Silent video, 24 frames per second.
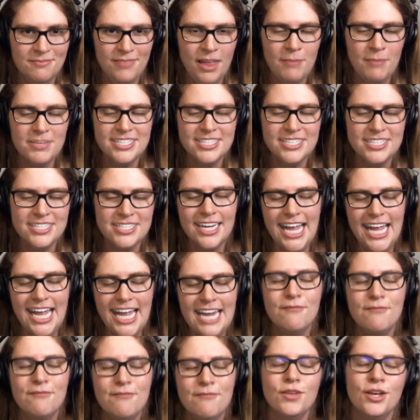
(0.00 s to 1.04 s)
I'm going to say that
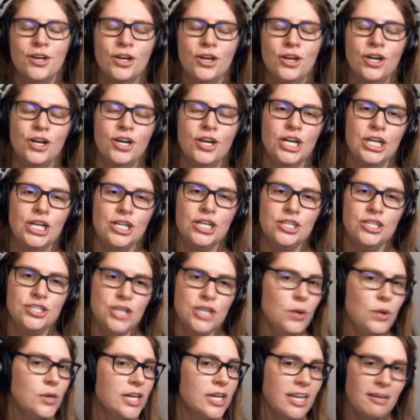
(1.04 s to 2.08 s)
again.
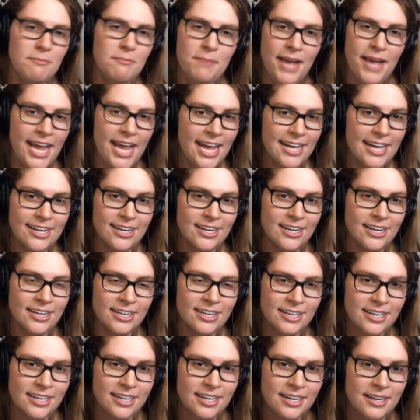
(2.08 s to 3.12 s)
Don't
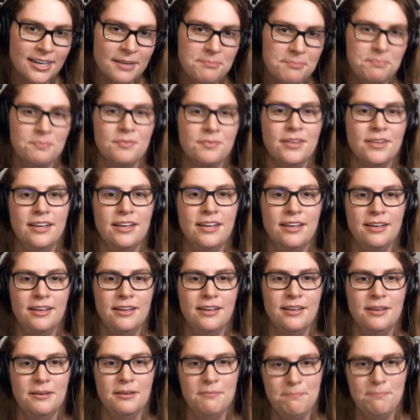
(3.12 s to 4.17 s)
compare,
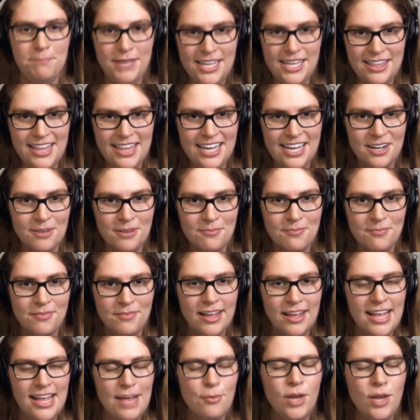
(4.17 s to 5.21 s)
be there.
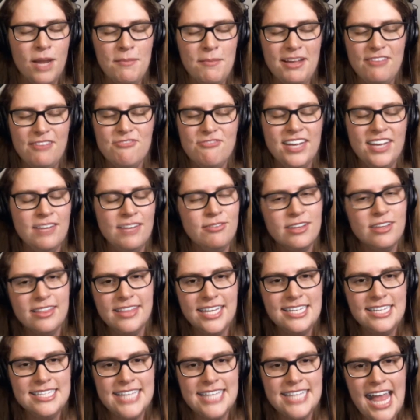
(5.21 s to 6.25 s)
One of my favorite
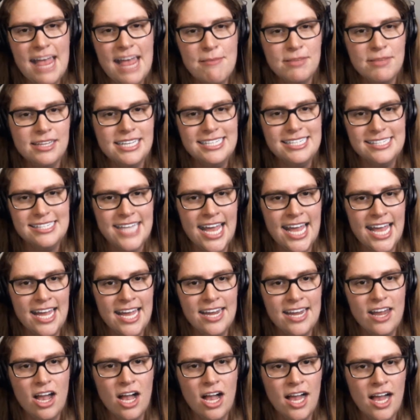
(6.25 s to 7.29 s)
things that Emily
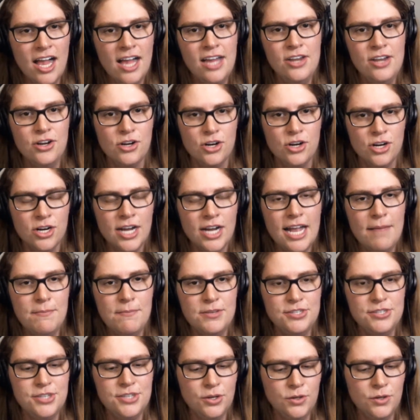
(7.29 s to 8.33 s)
said on her
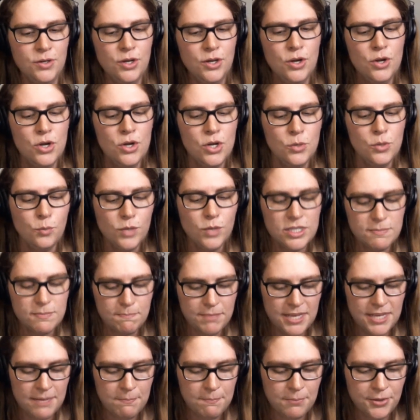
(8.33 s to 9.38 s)
episode was
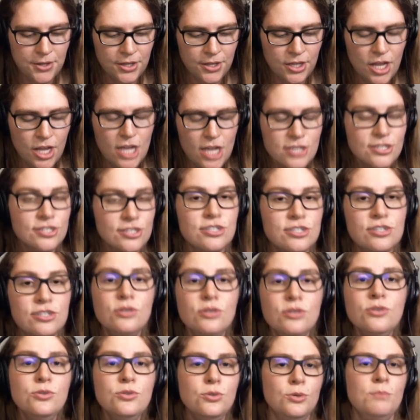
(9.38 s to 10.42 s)
people
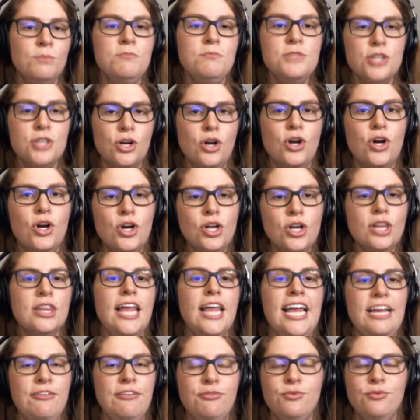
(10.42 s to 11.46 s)
assumed her
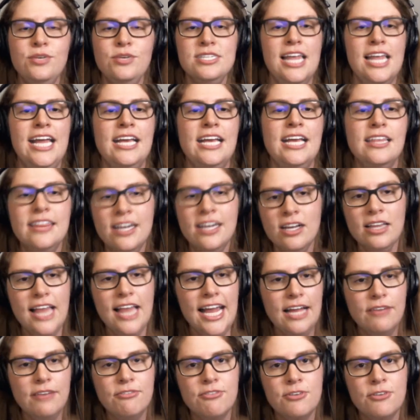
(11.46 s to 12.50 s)
life was like their
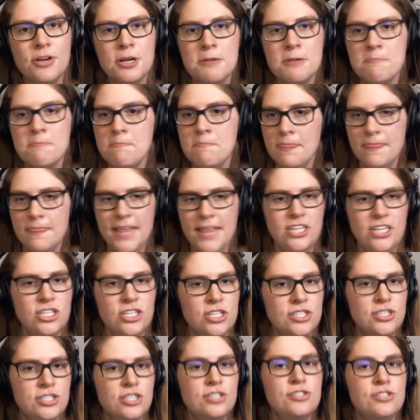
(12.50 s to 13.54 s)
life. They
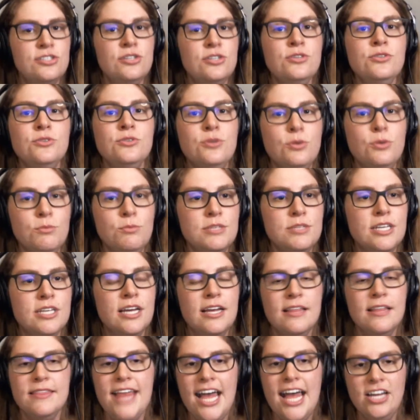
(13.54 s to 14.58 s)
just assumed
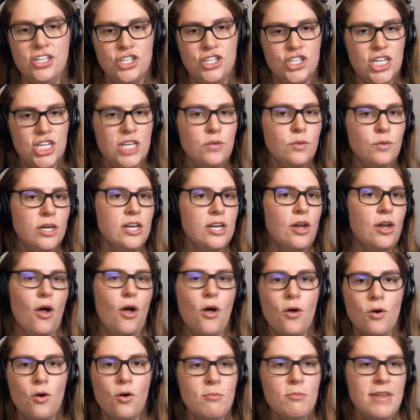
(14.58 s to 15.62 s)
that she went
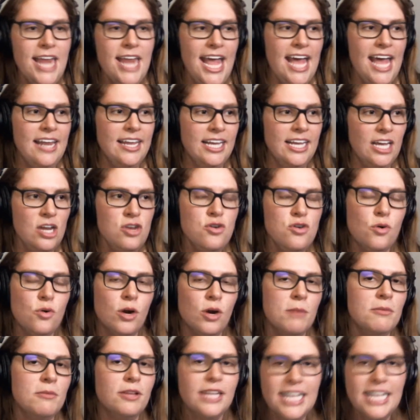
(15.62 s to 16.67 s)
home and had like a
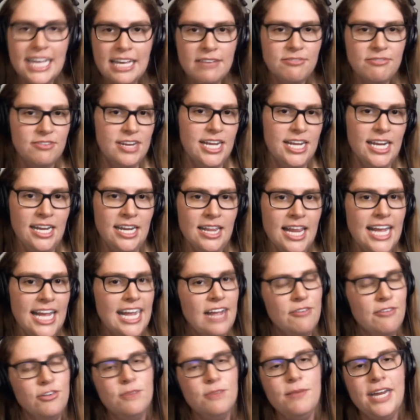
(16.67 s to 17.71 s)
normal evening like
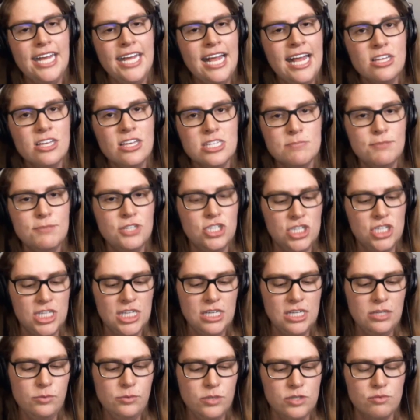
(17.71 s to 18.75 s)
everybody else, but
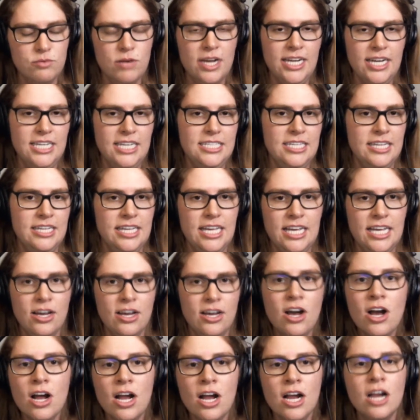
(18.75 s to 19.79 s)
she was running to the
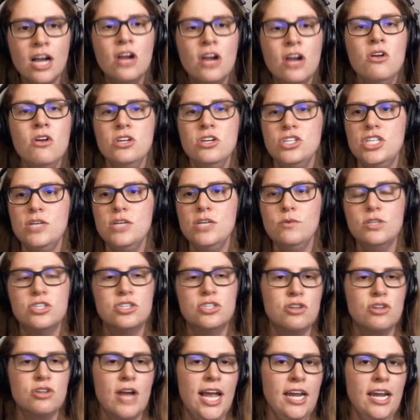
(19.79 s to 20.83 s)
ER. She was
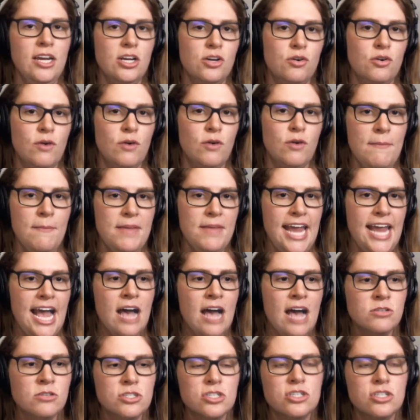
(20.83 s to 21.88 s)
trying to cram in
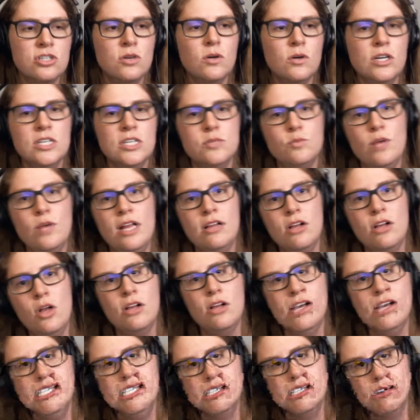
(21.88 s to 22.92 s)
house chores while
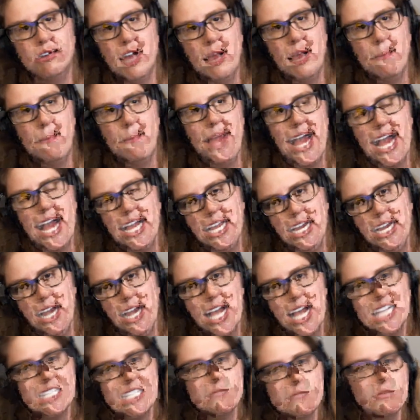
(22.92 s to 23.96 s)
going to grab packing
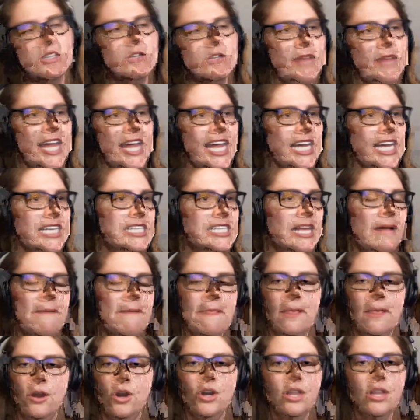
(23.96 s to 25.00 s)
hospital bags.
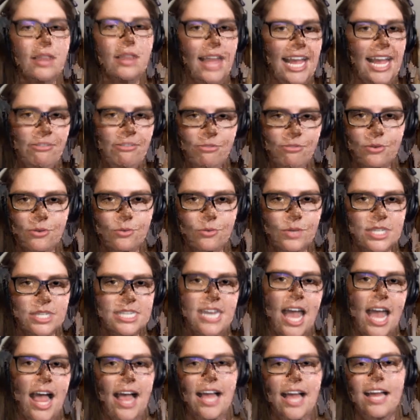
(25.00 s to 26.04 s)
Her life was
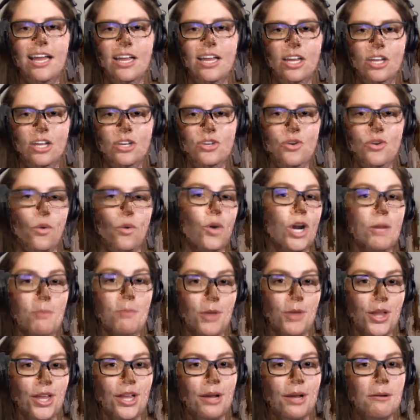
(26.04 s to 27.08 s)
not
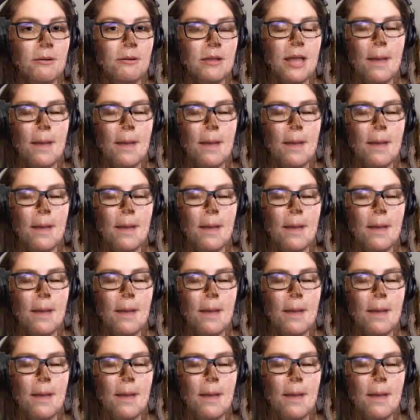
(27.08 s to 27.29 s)
normal.